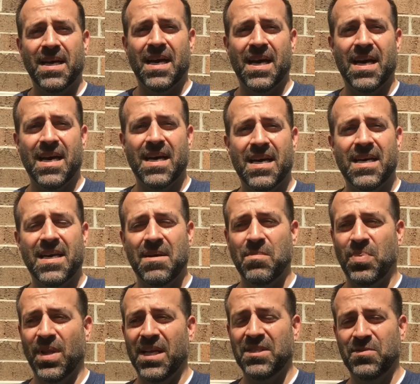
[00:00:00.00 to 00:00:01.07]
I'm
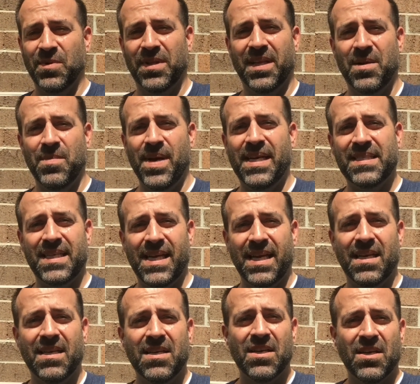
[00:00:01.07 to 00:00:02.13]
blessed with an
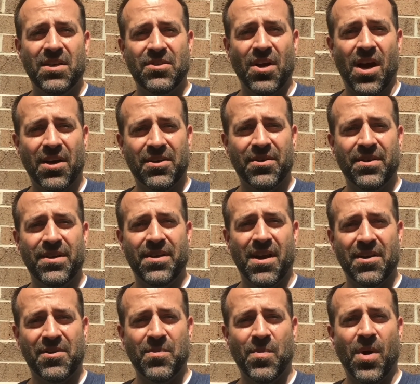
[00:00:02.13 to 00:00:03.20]
amazing doctor and
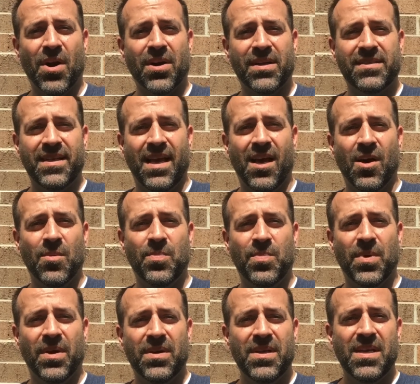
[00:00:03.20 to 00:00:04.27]
Dr. Mark to help
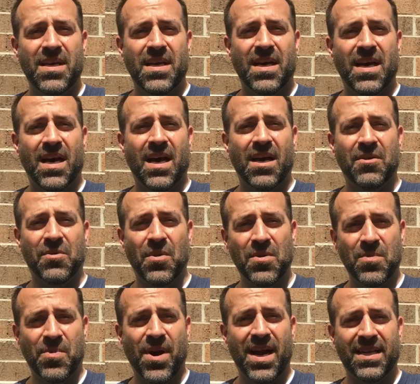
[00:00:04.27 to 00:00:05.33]
grow
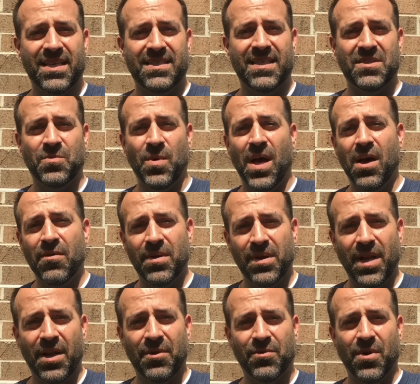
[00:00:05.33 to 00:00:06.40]
the practice as well
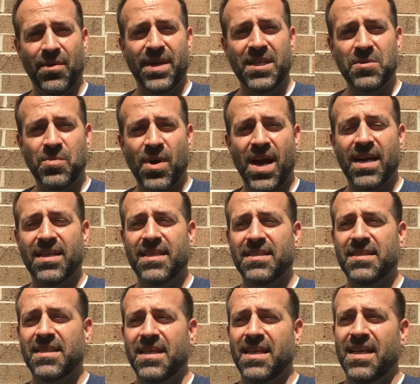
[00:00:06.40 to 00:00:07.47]
and grow his
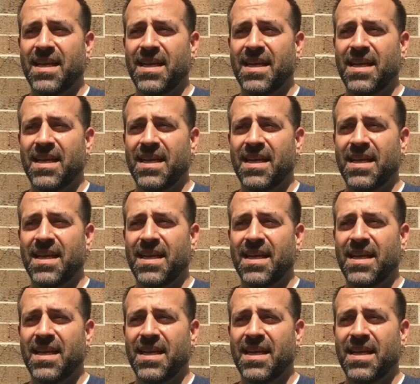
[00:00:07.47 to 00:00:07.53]
practice.